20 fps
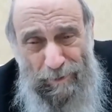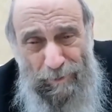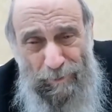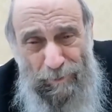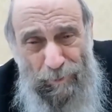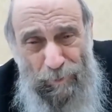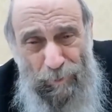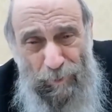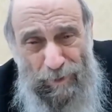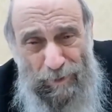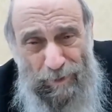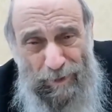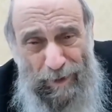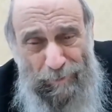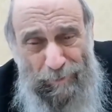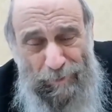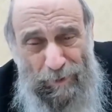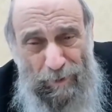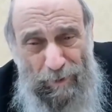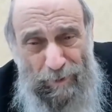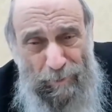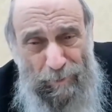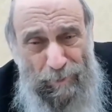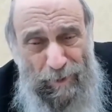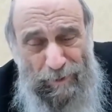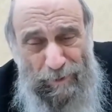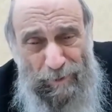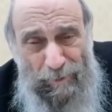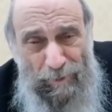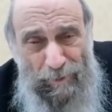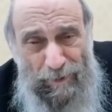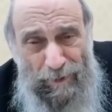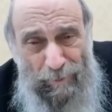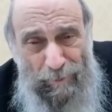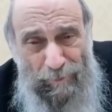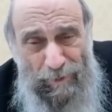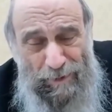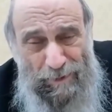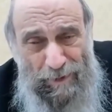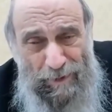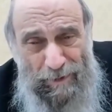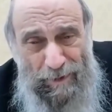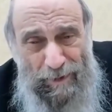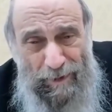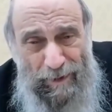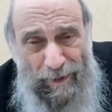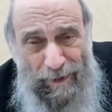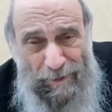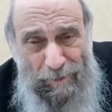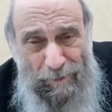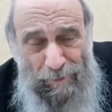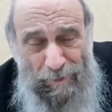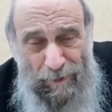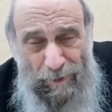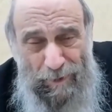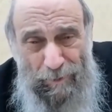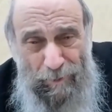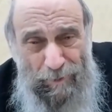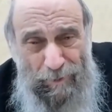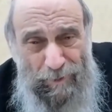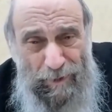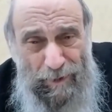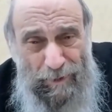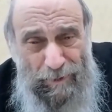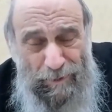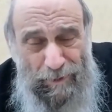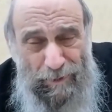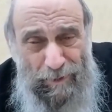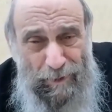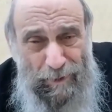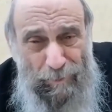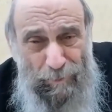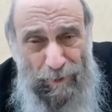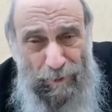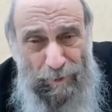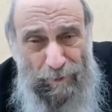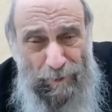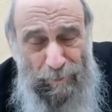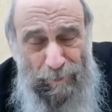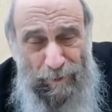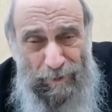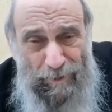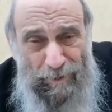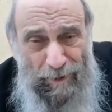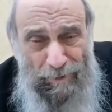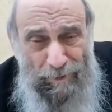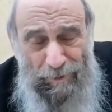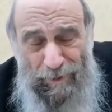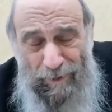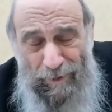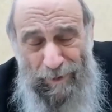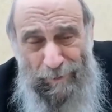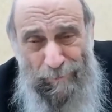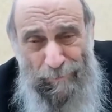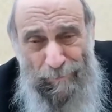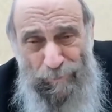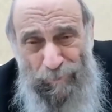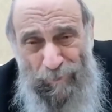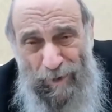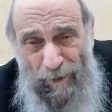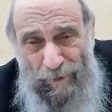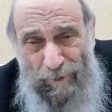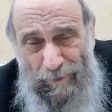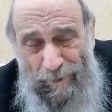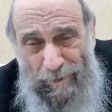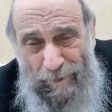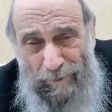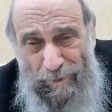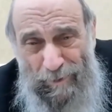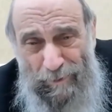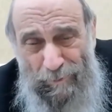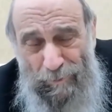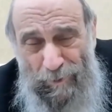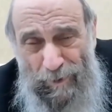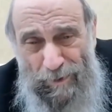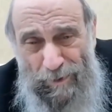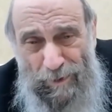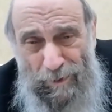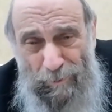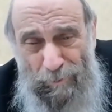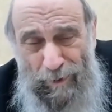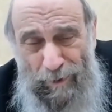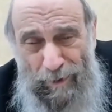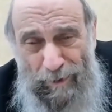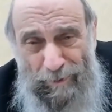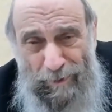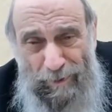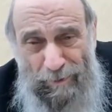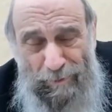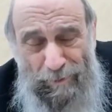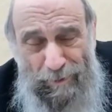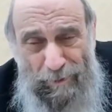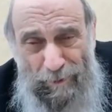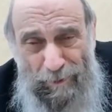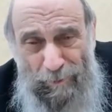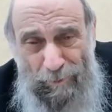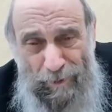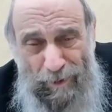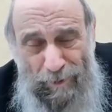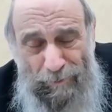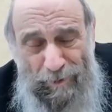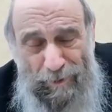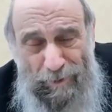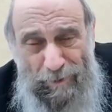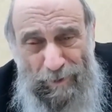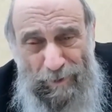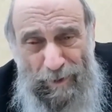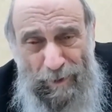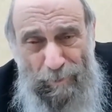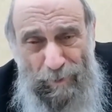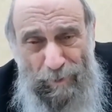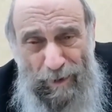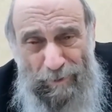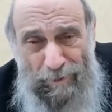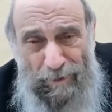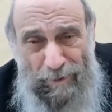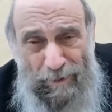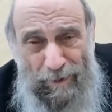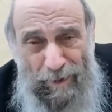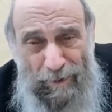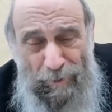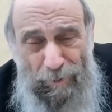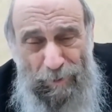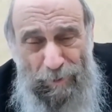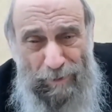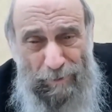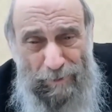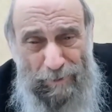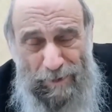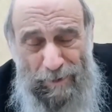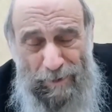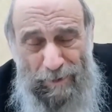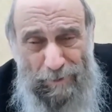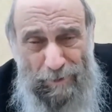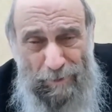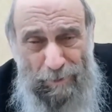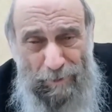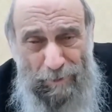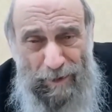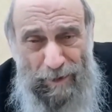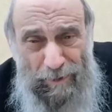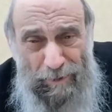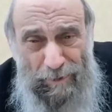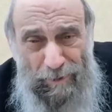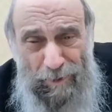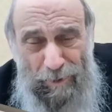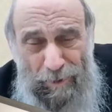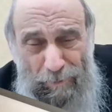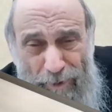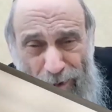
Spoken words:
what life's all about. But I'm not saying to concentrate all day and think about only about death. Then once in a while, here and there, we have to think about it and train ourselves to look at it in the